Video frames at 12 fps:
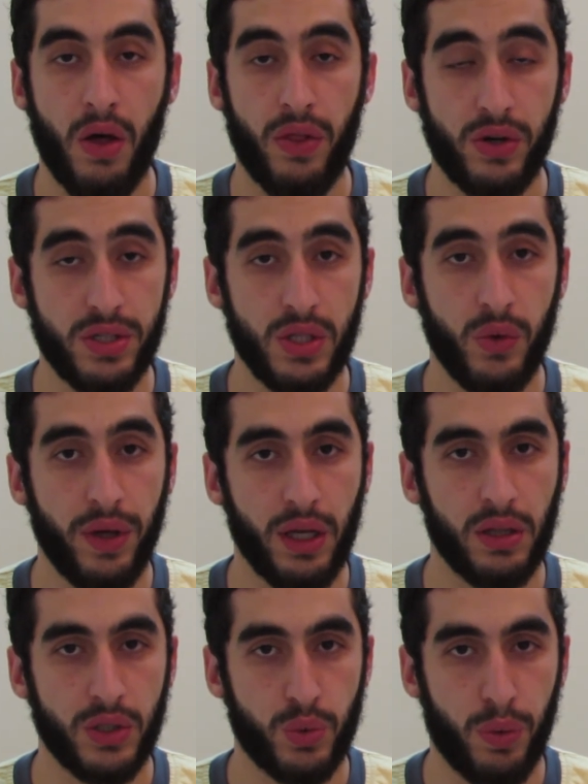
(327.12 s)
There is no
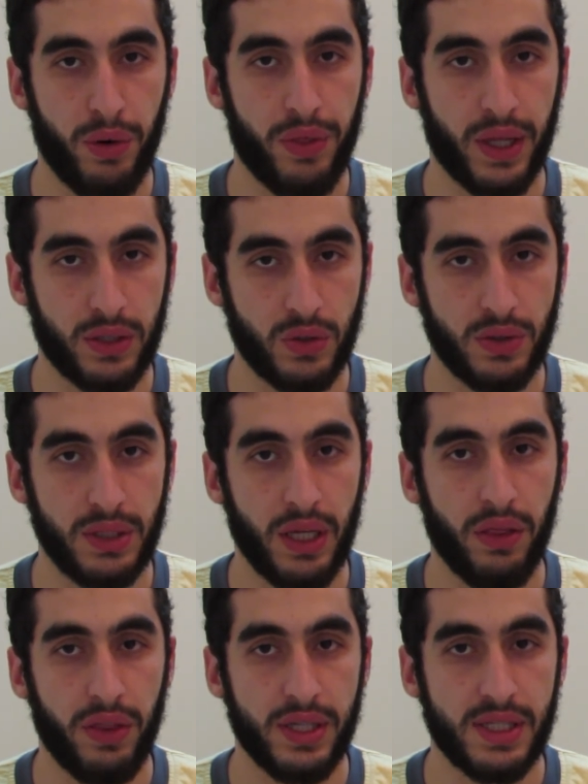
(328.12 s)
English word that
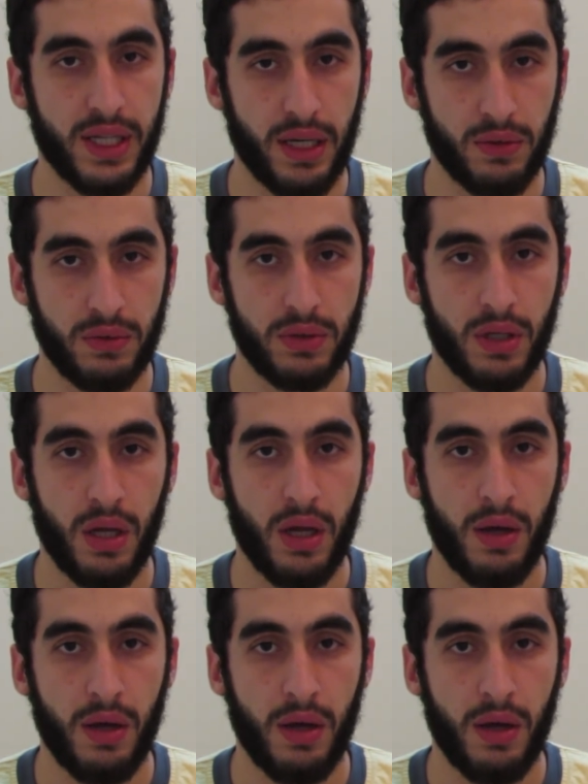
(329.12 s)
contains this sound,